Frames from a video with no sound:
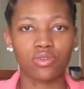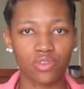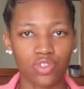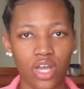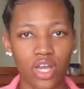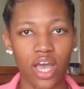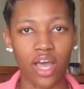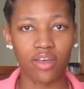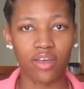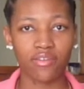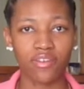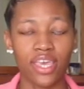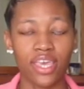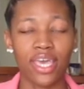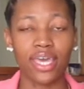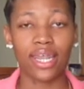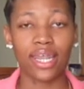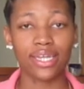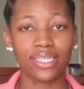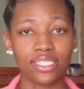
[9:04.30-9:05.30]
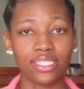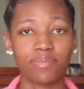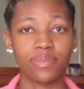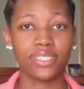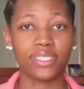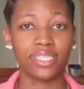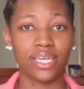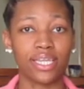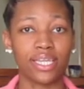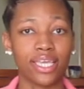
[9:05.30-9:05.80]
drive, and I need to be
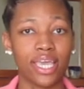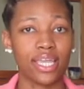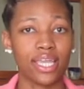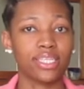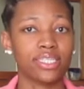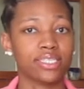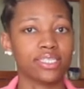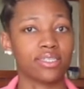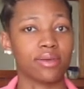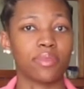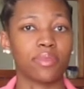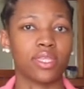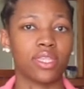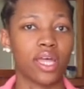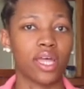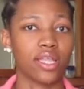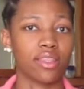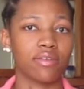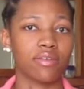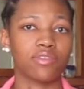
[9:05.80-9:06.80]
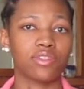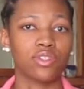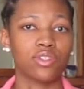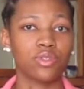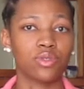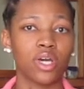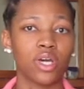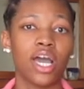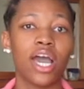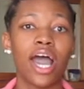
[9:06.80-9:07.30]
dedicated to something that I love to
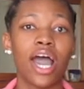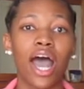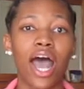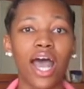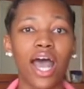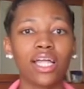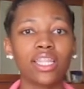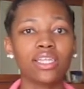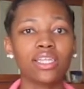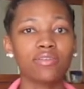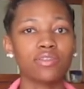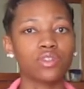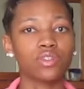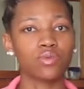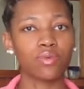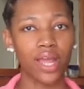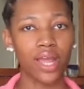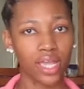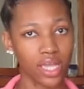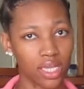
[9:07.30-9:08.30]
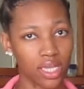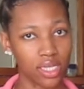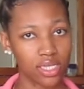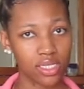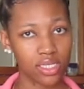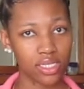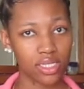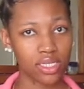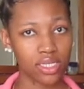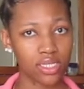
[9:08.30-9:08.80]
do. I love to write,
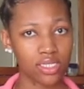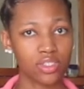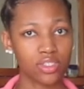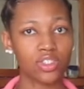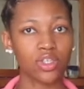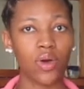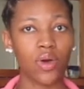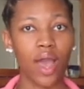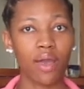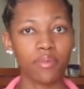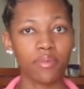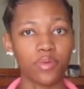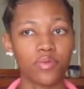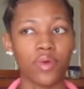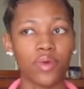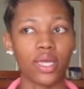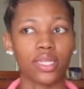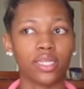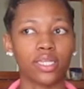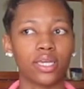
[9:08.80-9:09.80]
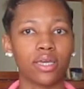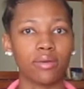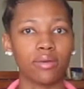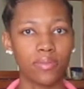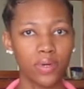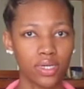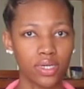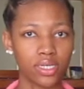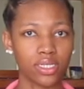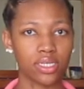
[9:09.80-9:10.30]
so I've been writing a
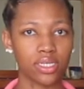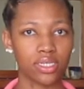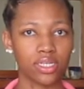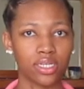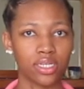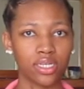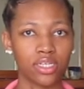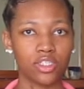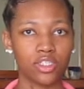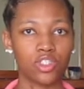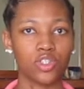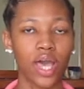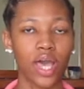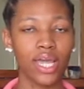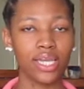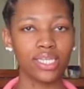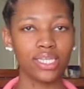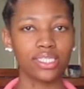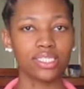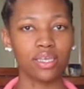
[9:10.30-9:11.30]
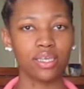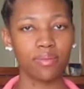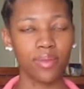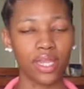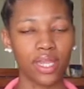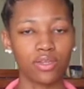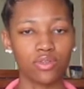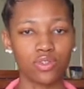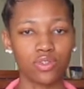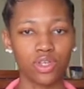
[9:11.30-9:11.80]
book. So I need
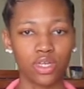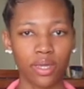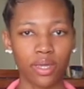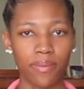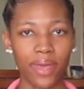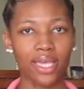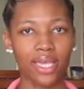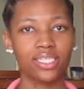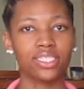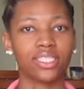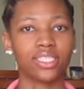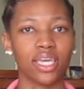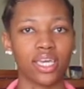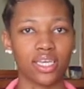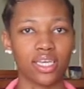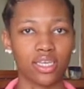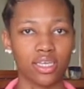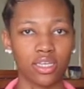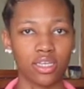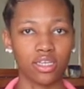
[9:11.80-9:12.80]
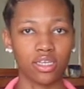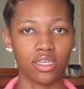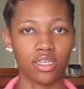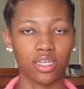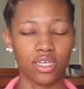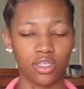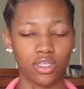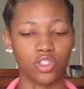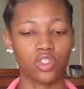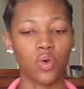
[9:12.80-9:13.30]
somebody who's going to match that.
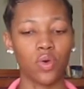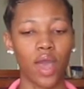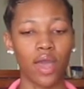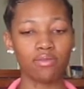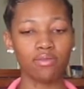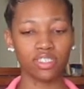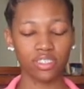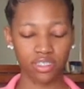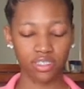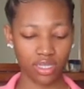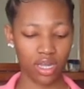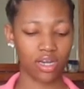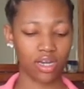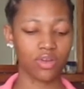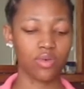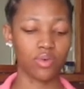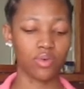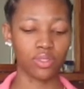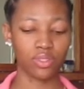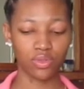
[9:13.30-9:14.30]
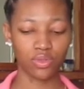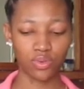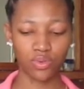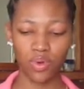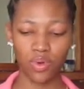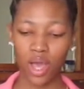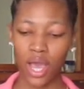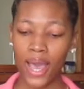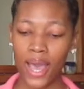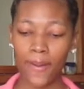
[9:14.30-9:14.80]
So I just started going through
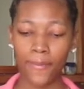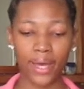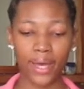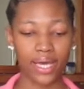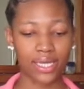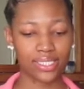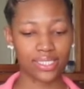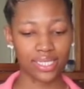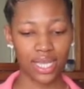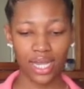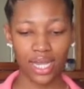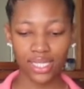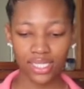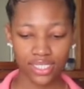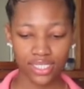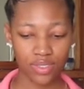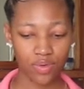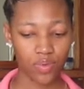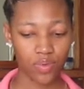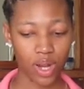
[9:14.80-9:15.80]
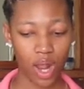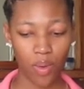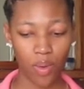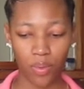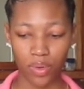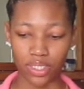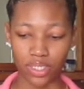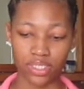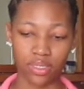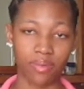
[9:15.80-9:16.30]
my entire list of what I
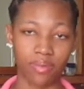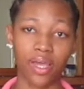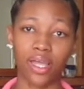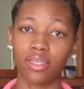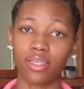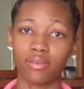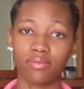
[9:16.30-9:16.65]
wanted somebody.